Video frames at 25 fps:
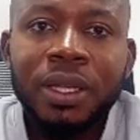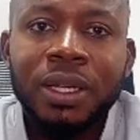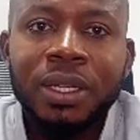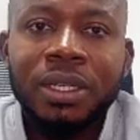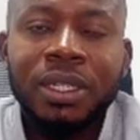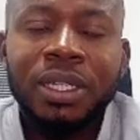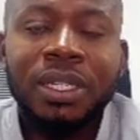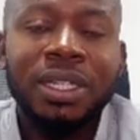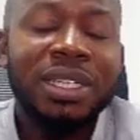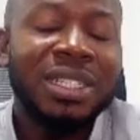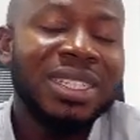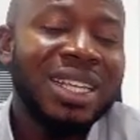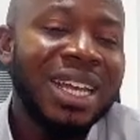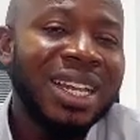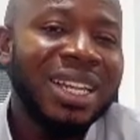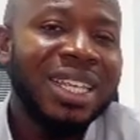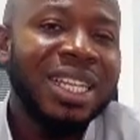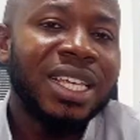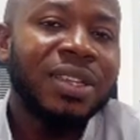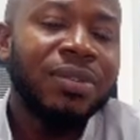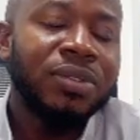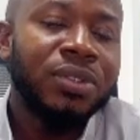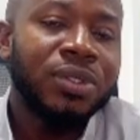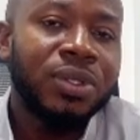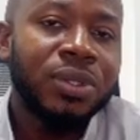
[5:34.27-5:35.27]
the design
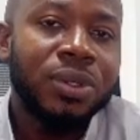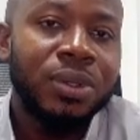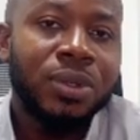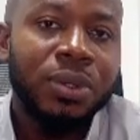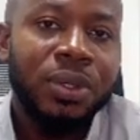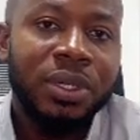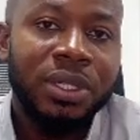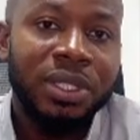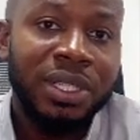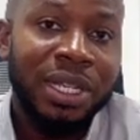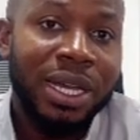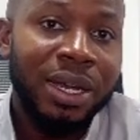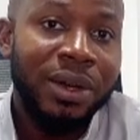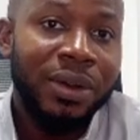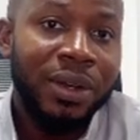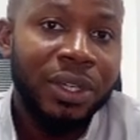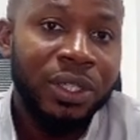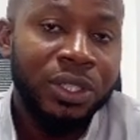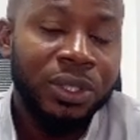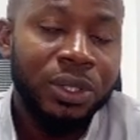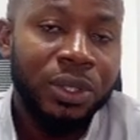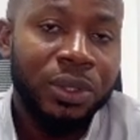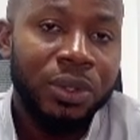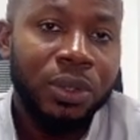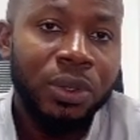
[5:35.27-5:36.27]
gives you a
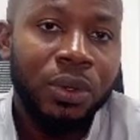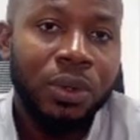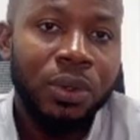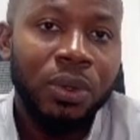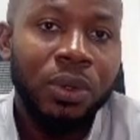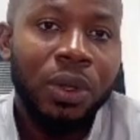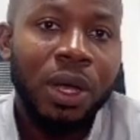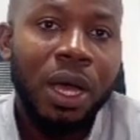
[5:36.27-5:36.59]
direction on